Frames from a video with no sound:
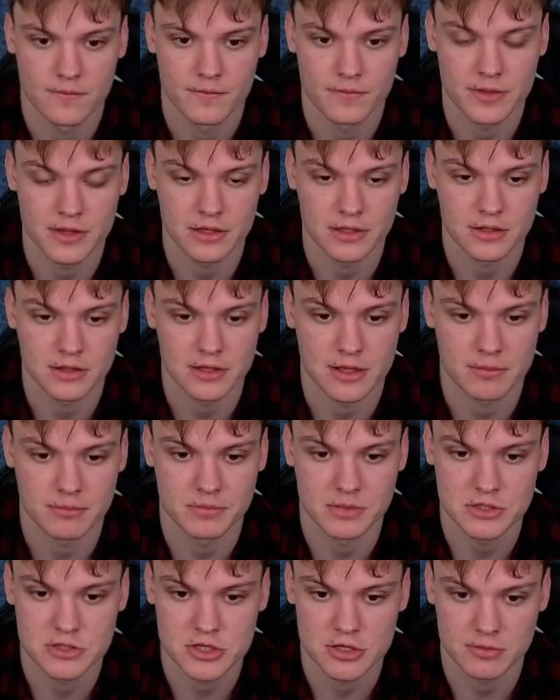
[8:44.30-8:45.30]
taking that
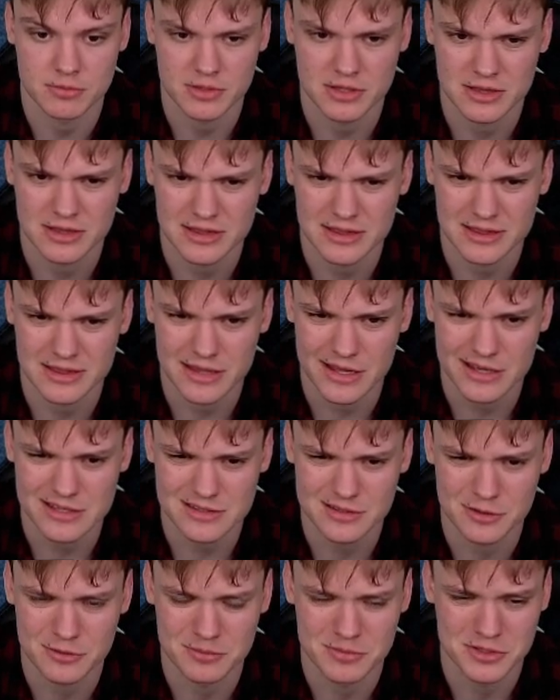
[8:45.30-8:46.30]
bishop. He does
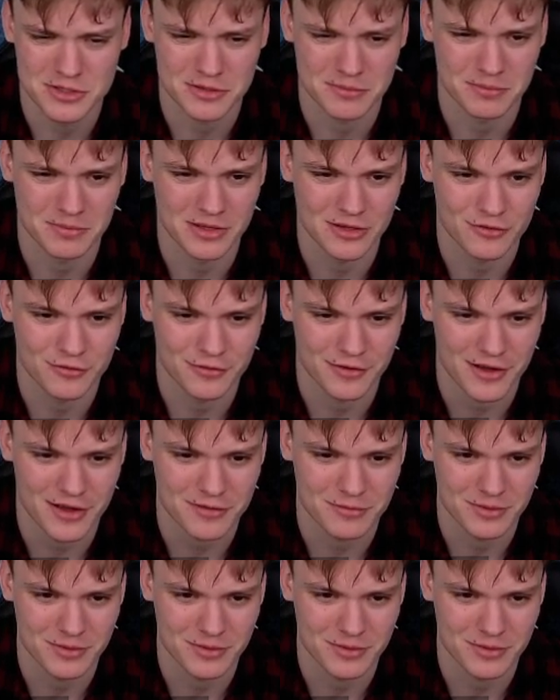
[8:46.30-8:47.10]
go bishop b5,